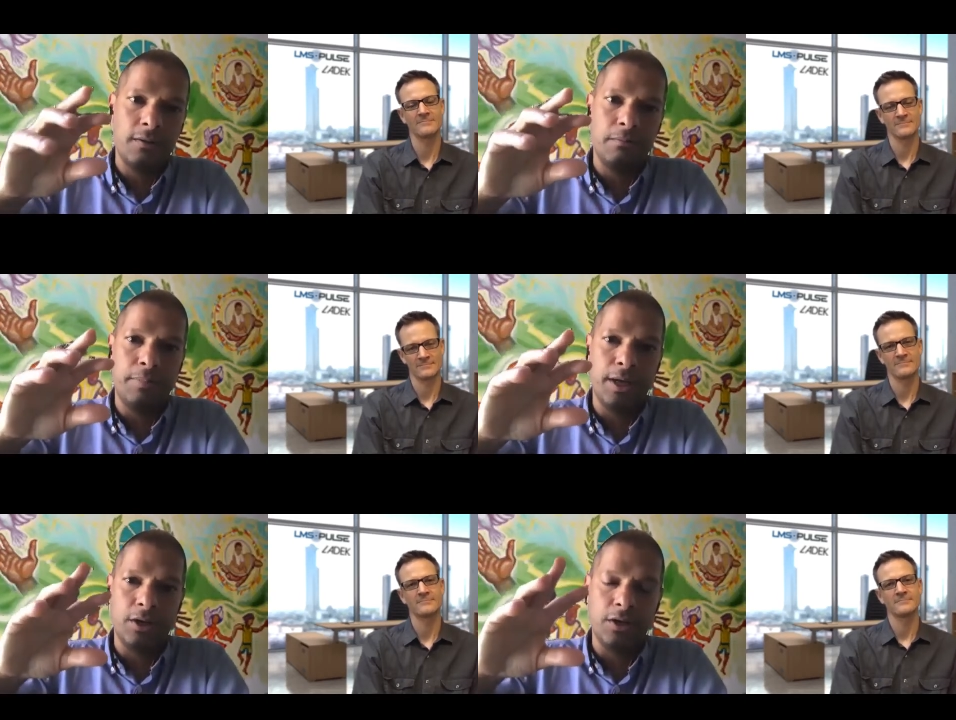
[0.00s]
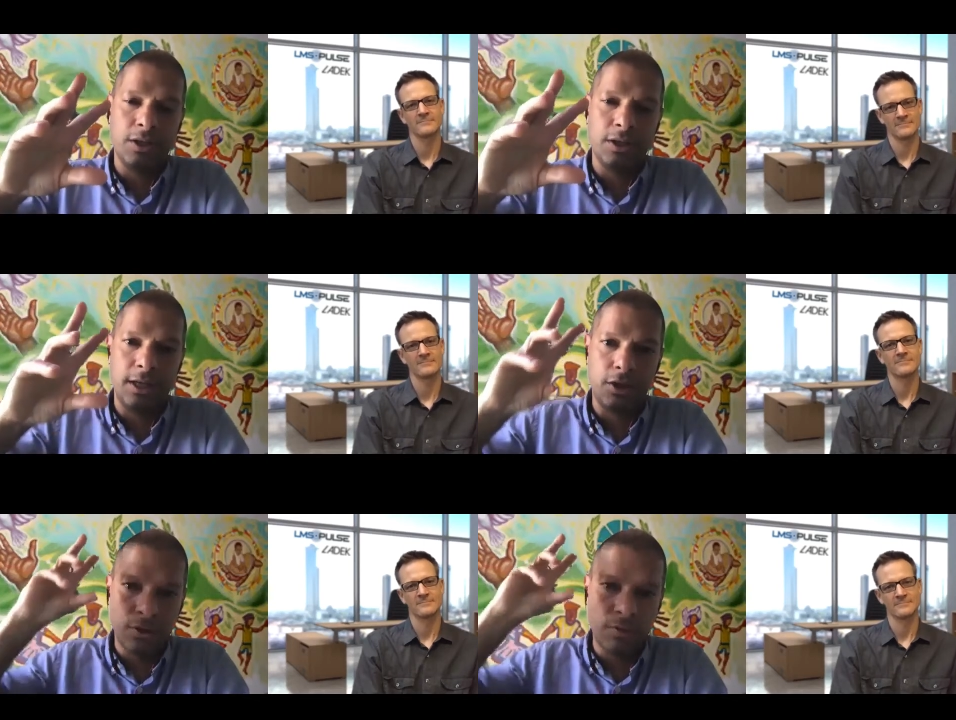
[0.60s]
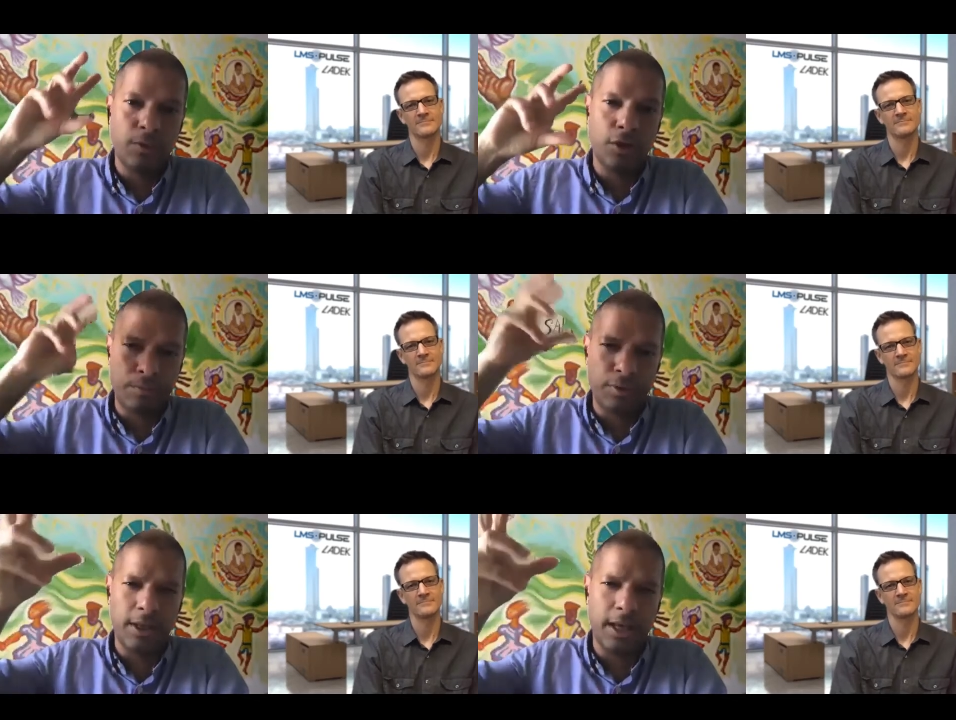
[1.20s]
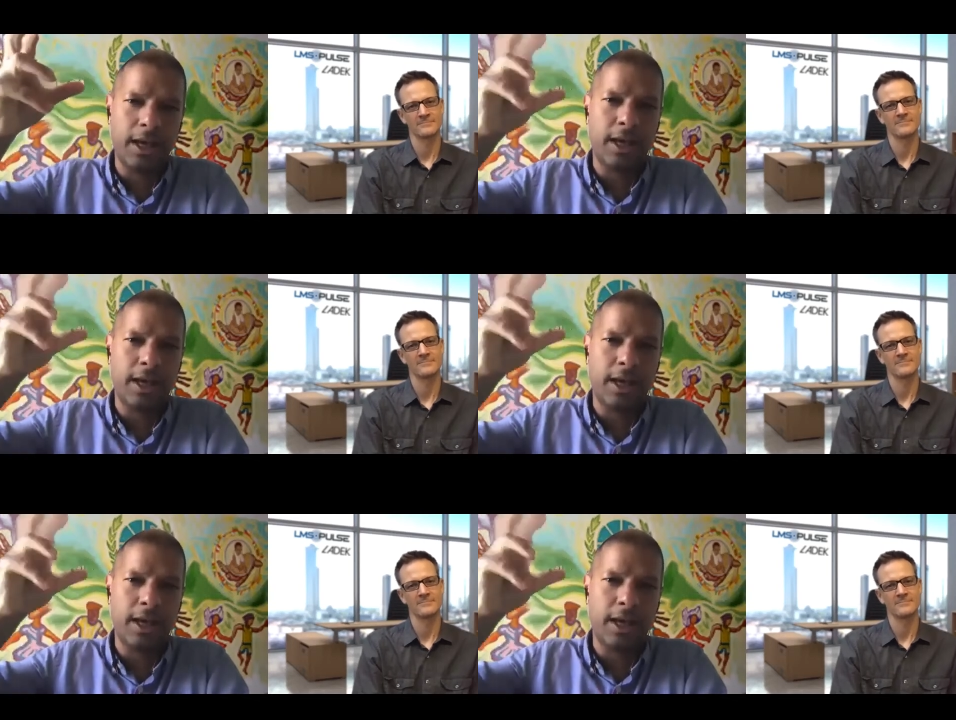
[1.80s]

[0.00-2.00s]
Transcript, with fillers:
Speaker 1: because they don't want to put their head